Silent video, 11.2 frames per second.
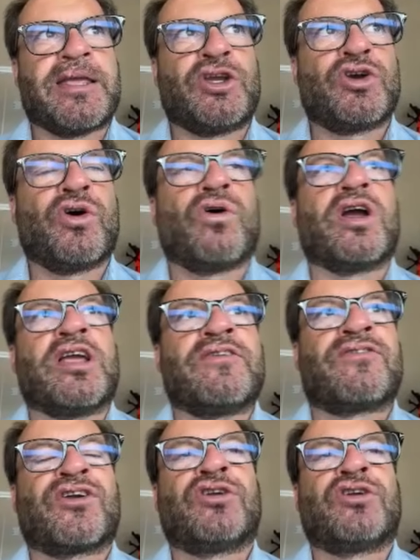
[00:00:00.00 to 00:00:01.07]
go in
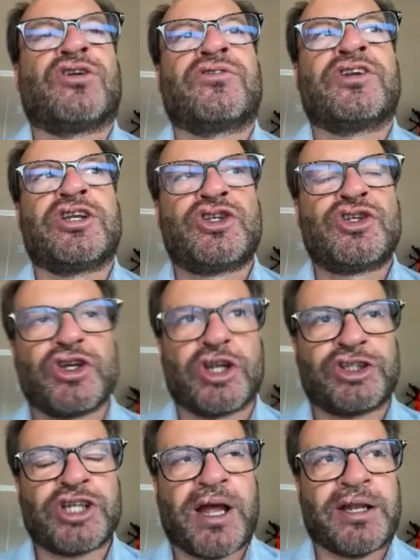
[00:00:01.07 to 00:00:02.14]
front of the
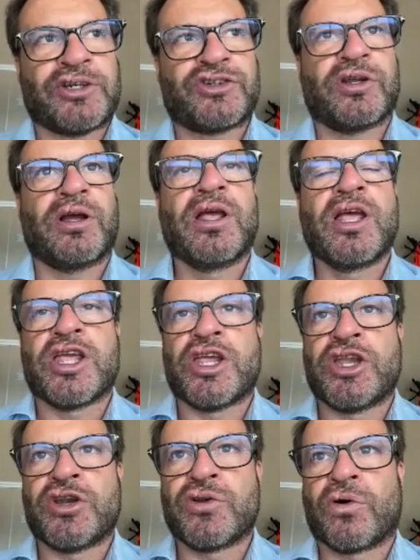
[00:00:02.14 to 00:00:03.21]
judge
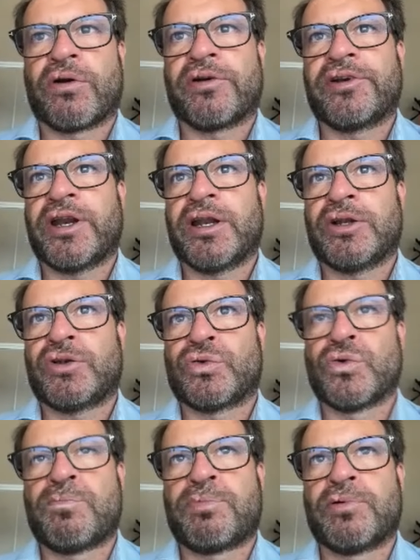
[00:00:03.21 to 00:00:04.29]
in order
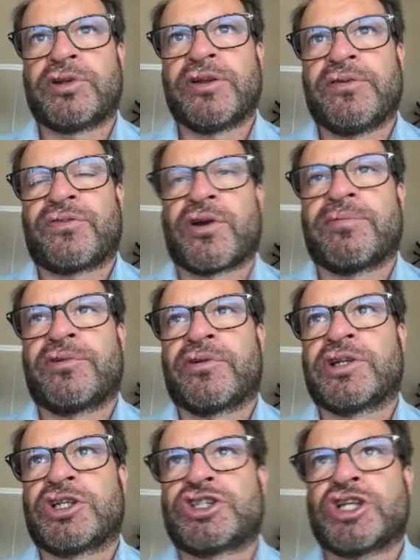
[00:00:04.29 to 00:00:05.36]
to put in front of
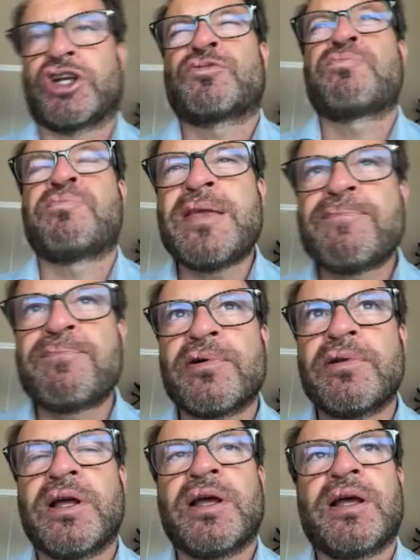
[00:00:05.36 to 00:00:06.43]
the judge
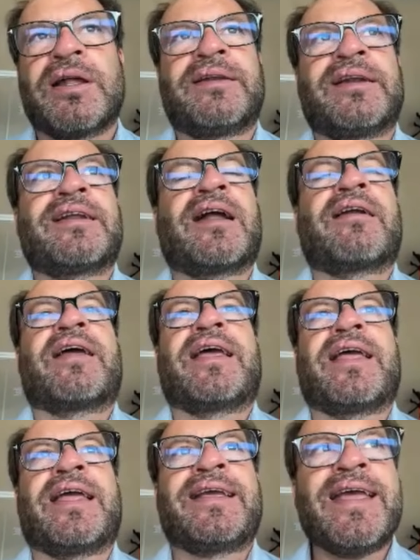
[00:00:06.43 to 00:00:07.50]
people that are
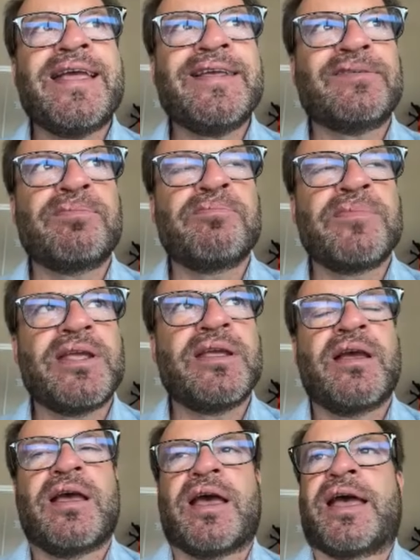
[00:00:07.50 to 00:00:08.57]
against
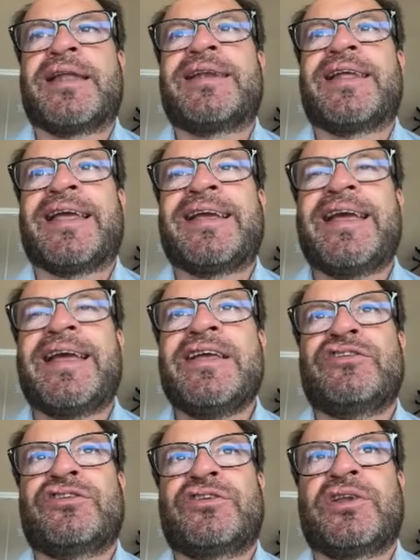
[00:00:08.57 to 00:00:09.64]
me and
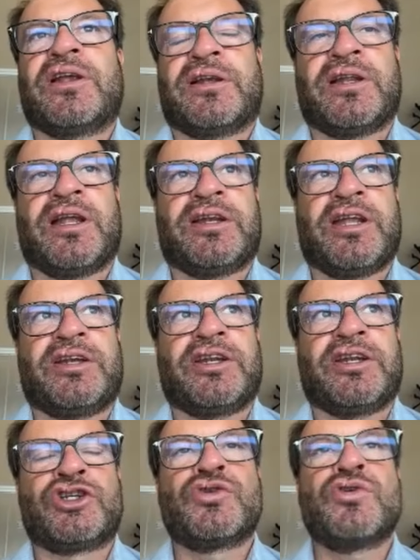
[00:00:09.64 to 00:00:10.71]
against
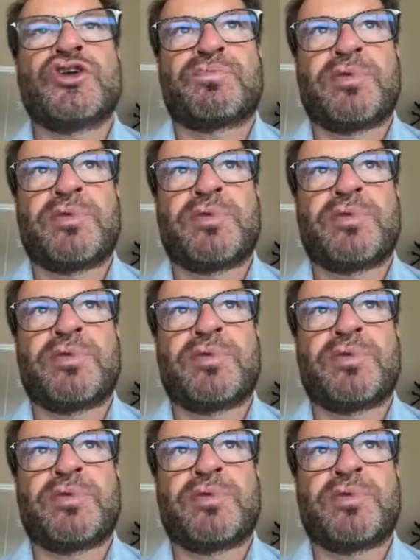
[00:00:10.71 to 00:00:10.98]
the Jewish